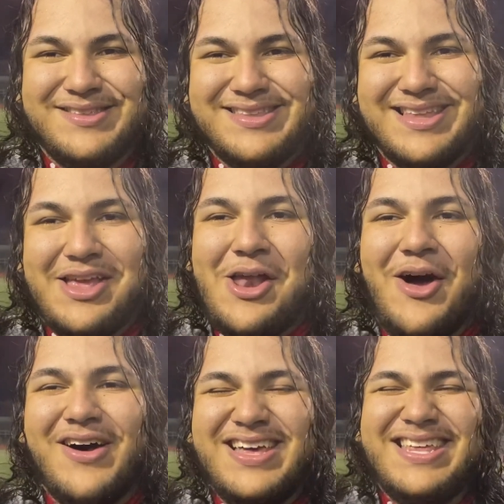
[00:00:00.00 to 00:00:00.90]

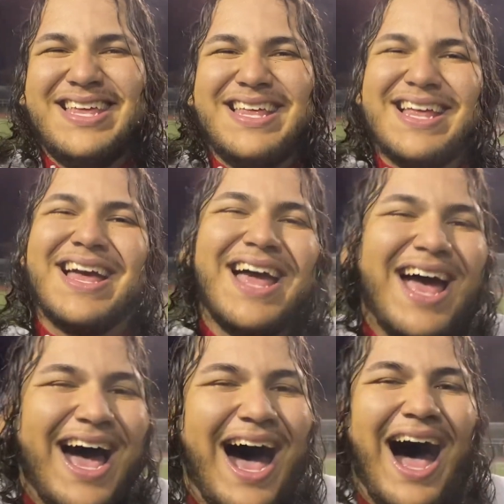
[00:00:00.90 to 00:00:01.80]

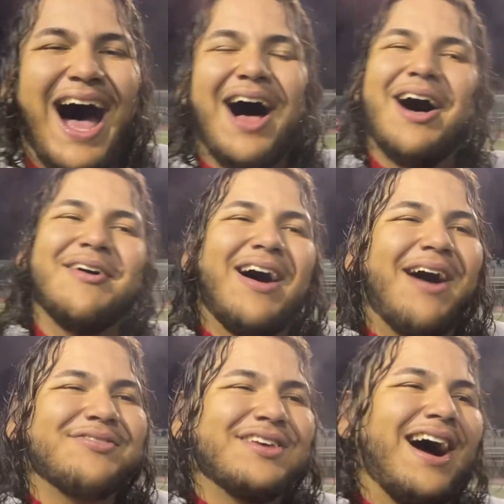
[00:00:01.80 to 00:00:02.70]
uh,
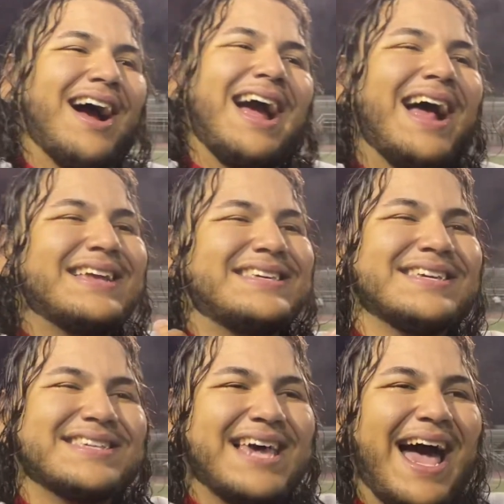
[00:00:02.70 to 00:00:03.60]
I'm sorry, I
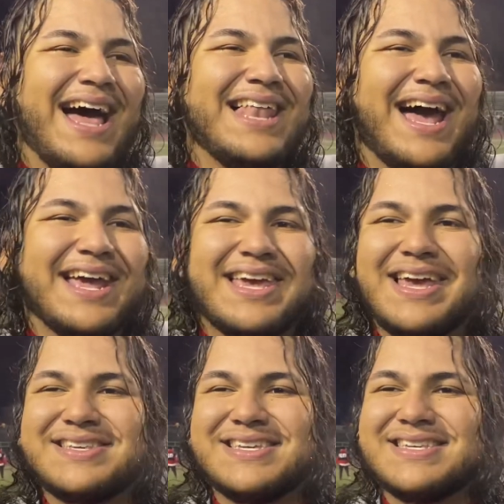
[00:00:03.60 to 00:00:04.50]
just can't, like,
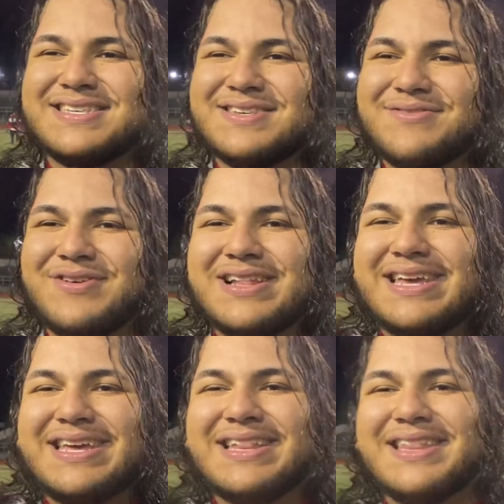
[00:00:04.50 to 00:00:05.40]
it's just
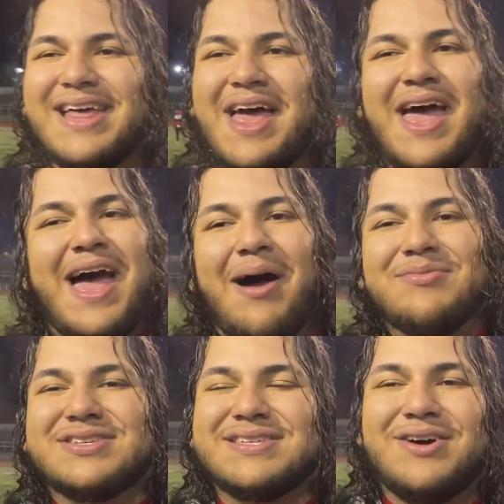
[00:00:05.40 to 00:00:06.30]
really, I'm
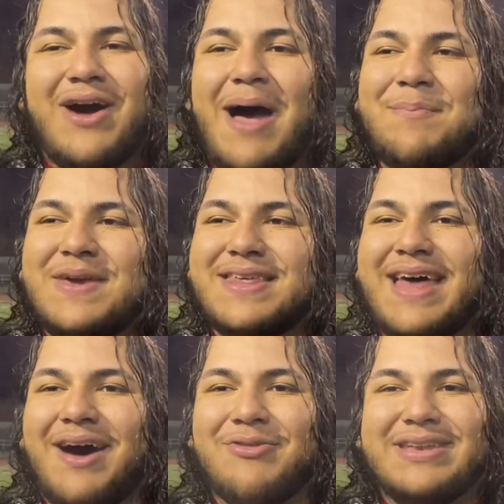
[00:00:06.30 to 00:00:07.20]
just so happy
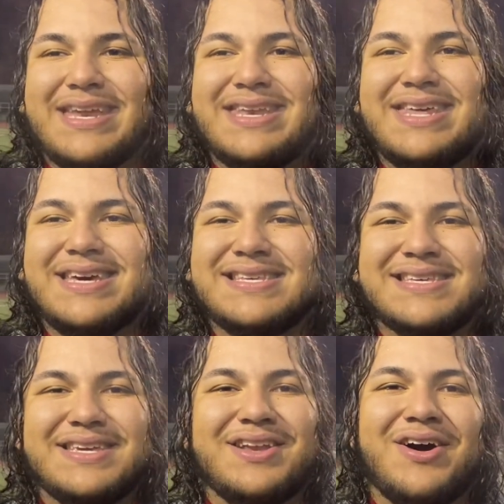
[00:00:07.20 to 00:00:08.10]
that we did
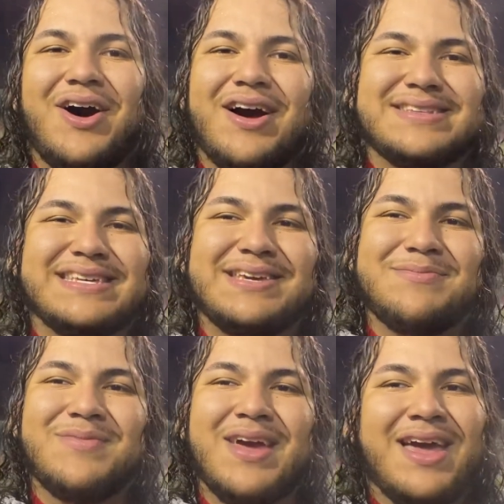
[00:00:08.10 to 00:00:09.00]
this. You know, our team,